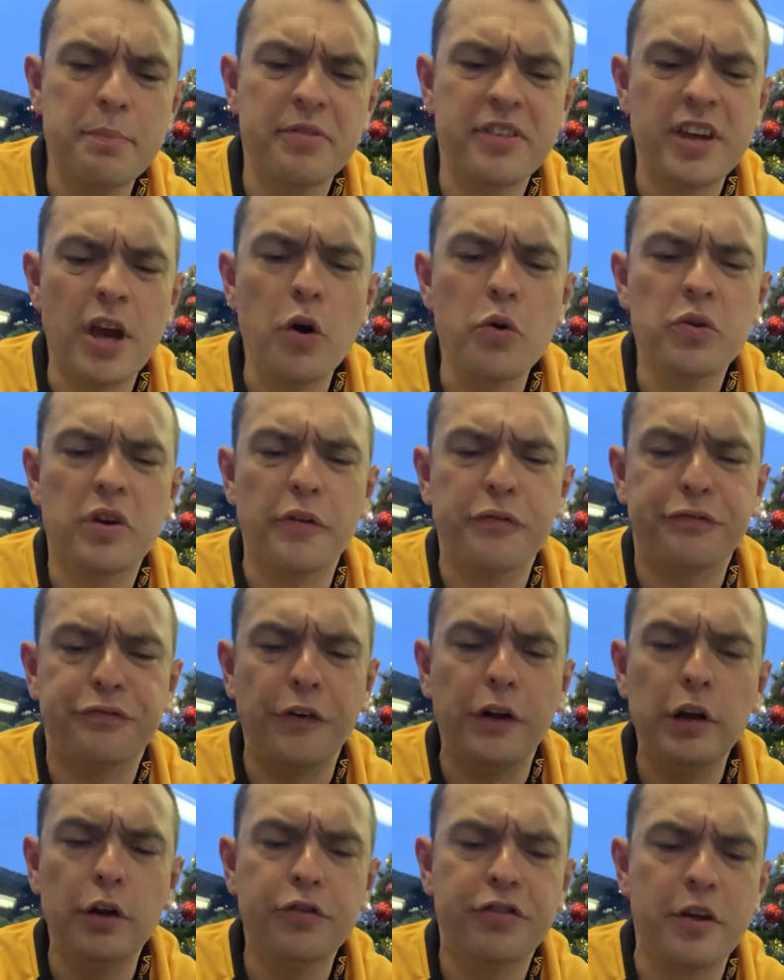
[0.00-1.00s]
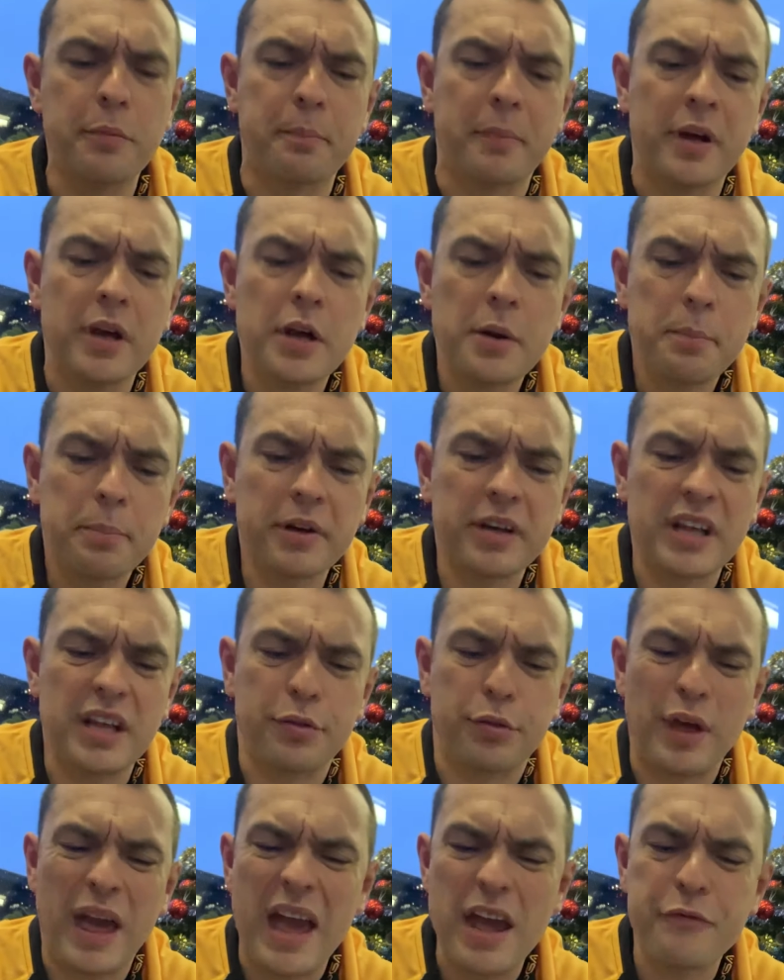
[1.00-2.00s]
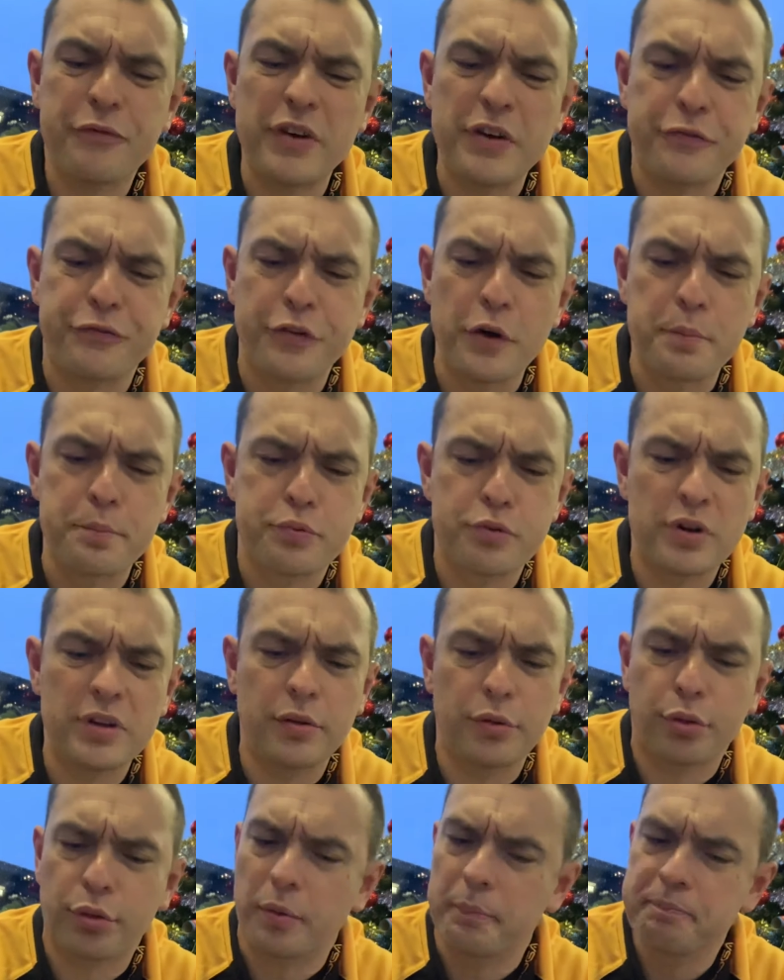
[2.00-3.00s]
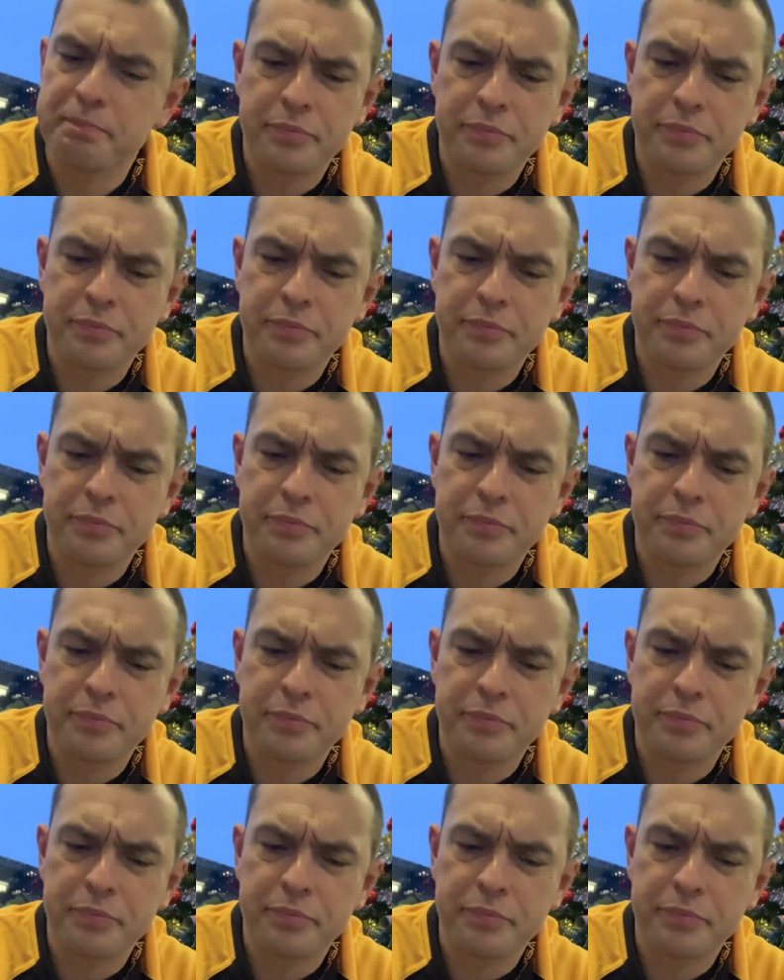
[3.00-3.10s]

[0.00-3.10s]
The ogre followed them, but its heavy footprints,